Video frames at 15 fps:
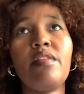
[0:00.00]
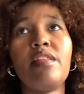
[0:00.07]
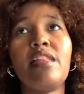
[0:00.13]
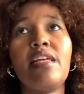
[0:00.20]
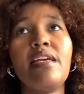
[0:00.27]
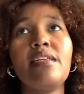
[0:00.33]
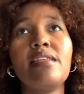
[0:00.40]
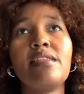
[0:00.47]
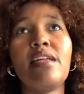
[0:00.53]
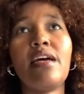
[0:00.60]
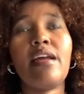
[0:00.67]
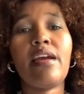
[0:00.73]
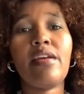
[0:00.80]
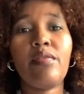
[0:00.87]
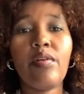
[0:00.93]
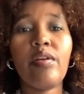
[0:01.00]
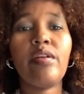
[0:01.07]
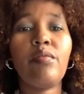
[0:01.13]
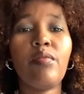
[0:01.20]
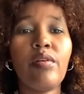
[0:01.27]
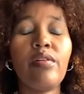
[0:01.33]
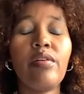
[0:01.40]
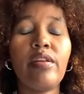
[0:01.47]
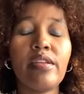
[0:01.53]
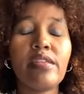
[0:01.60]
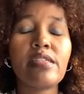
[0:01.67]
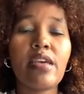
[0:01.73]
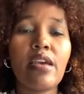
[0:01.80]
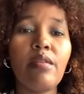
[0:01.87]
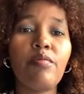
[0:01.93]
things that I ran away and
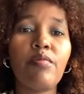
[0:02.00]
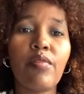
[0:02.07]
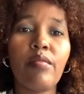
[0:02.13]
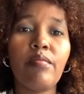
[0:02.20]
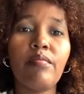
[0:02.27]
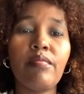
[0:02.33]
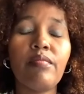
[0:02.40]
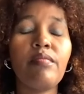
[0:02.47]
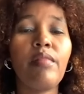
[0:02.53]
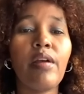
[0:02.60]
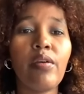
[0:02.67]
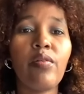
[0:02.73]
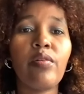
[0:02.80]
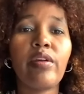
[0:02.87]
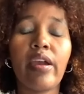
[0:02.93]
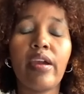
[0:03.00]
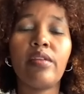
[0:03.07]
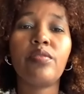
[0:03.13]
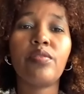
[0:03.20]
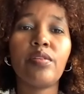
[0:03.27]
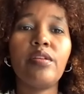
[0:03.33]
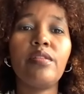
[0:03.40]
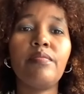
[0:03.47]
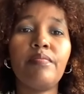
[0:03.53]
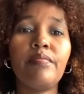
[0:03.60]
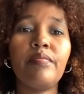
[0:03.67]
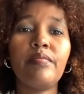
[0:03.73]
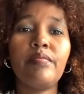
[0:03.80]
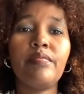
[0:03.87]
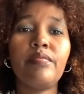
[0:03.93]
escaped from my own country.
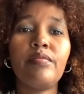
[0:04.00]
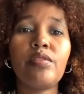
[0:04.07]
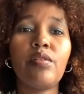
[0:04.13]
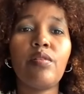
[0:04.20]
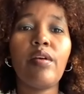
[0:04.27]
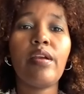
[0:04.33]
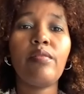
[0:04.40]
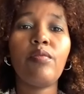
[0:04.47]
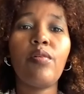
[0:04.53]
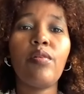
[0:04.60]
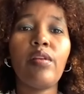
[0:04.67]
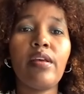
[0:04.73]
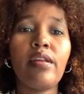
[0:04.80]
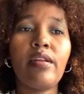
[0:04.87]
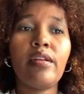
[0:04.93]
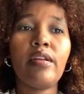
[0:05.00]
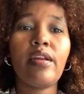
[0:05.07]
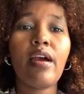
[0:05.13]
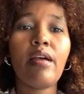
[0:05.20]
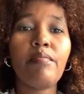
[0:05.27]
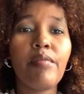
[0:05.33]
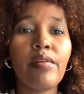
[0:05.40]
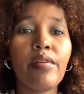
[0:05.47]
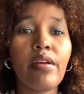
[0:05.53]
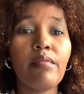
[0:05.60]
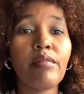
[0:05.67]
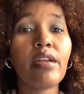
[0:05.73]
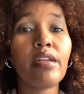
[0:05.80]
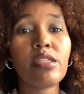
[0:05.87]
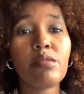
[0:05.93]
So I won't let it happen. I'm
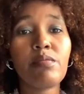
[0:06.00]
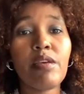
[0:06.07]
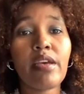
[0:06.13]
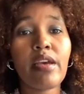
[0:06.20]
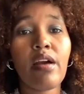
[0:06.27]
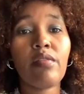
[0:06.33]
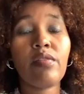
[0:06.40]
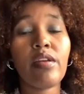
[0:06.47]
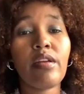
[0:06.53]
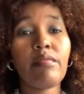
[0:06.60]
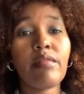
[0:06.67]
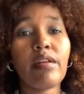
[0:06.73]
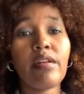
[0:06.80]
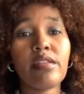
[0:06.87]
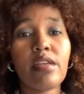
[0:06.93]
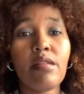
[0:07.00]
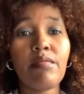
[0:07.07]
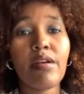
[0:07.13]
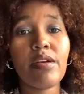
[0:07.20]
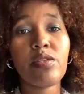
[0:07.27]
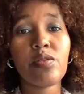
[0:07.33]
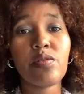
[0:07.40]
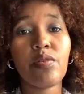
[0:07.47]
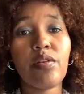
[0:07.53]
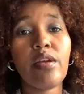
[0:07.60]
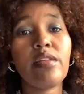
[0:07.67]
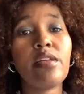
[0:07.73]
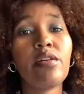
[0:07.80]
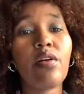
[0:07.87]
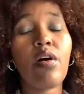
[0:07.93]
going to speak out and I'm going to tell my story.
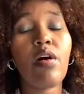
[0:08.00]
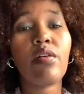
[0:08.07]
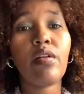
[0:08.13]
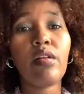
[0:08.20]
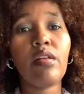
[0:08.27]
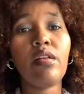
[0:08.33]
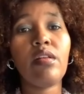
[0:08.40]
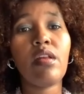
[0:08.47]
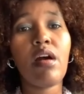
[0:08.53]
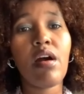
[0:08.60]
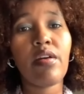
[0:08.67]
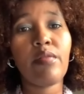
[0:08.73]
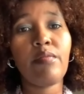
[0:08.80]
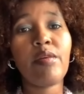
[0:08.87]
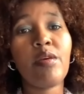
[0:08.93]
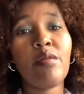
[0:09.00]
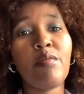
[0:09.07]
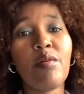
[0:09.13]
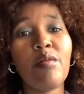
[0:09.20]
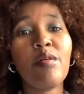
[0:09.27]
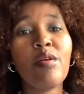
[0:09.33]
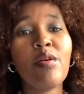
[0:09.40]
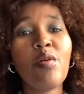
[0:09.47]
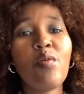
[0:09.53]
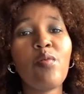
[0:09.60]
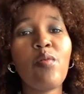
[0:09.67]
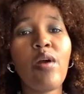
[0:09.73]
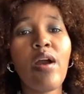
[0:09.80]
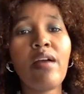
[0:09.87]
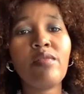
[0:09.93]
And there are a lot of people
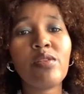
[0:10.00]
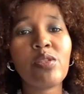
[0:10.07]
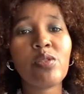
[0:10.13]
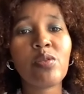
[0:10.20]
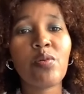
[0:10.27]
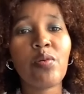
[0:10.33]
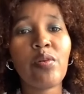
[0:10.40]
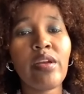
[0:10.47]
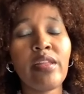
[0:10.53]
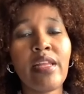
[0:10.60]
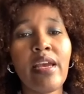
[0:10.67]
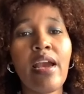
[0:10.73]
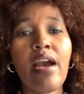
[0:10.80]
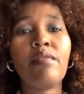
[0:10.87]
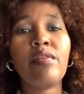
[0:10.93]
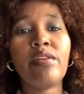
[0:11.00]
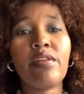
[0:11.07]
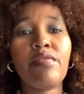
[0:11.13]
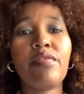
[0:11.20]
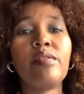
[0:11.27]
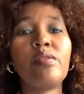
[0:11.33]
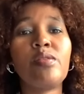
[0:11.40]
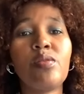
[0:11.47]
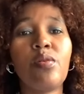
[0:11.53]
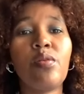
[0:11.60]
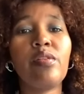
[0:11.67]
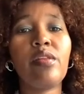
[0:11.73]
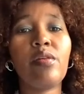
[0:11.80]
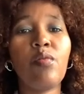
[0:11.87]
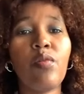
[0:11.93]
who have a story. They have a different story
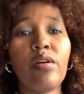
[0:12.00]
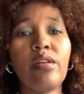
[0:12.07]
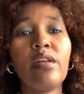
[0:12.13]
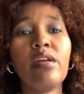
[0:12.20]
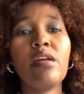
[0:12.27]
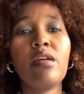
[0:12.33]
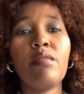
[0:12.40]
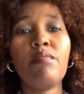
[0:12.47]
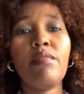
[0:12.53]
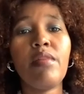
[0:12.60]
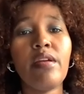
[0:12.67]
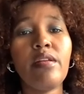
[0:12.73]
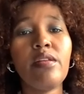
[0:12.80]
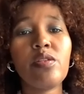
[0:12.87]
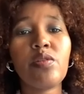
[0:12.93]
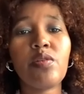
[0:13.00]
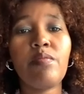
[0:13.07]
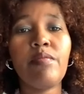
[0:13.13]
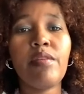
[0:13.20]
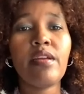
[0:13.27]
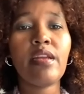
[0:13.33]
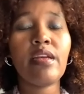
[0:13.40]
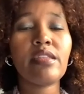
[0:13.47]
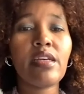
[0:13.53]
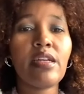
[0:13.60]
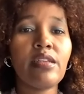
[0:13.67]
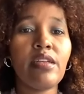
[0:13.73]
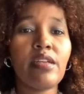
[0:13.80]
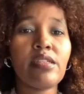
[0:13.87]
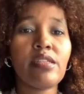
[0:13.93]
than what mainstream media
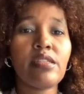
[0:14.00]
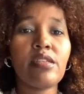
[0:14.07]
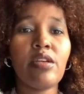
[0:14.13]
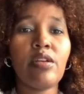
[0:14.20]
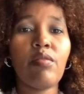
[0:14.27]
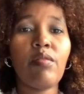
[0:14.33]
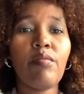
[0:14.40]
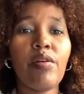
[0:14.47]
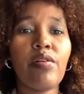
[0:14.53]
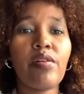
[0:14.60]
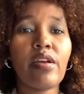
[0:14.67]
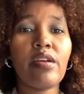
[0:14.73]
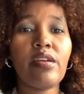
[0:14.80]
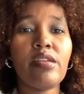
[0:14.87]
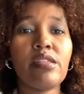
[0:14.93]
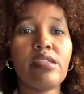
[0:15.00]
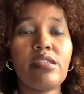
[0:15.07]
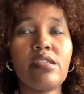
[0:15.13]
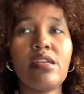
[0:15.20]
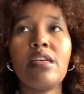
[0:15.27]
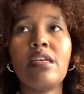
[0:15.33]
telling us, you know, America is